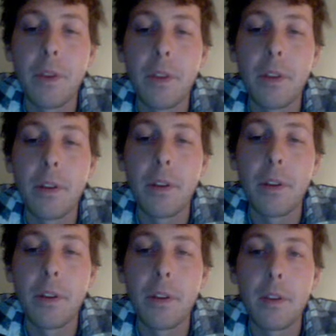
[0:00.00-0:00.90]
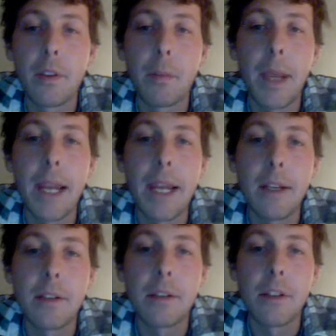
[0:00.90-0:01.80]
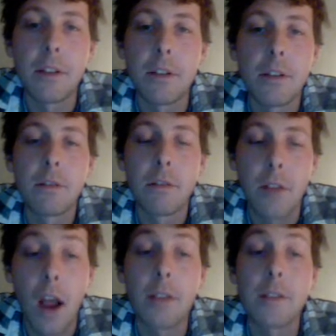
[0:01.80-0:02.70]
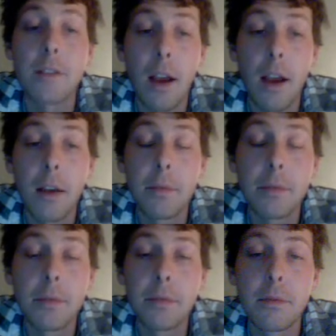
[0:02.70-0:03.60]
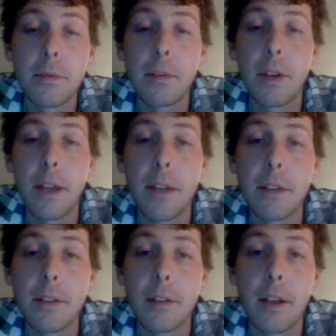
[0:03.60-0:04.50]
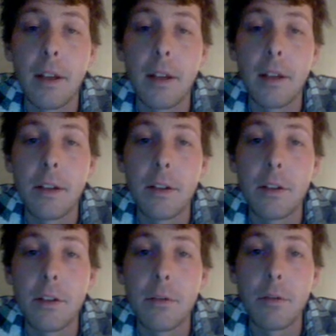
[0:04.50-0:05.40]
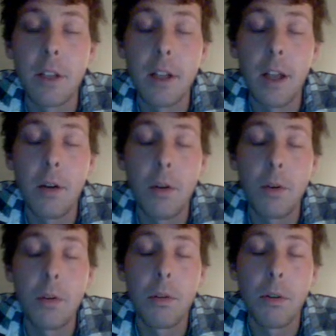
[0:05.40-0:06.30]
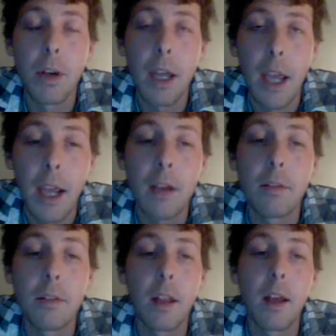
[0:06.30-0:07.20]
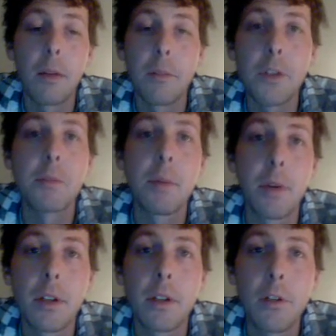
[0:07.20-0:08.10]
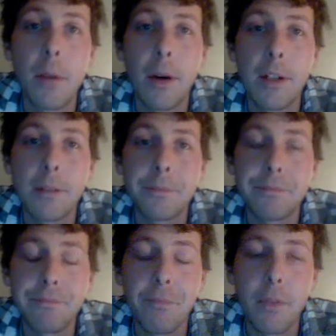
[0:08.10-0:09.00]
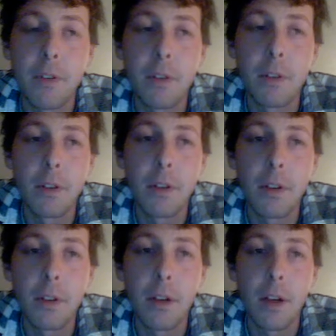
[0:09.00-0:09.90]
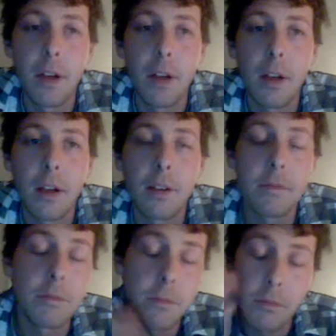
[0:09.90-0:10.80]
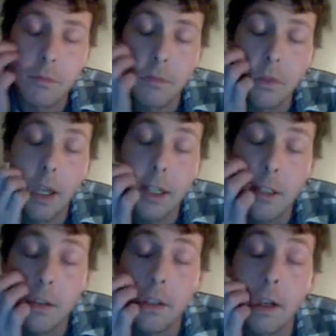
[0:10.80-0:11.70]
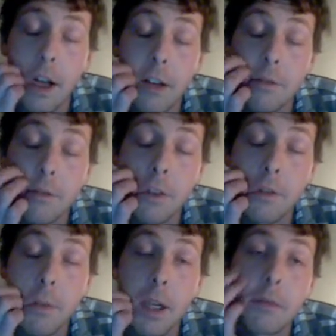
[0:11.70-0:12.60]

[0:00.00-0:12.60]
the, the pain is just nonstop, and there's really not a whole heck of a lot most people can do about it. Uh, I guess I'll start off just by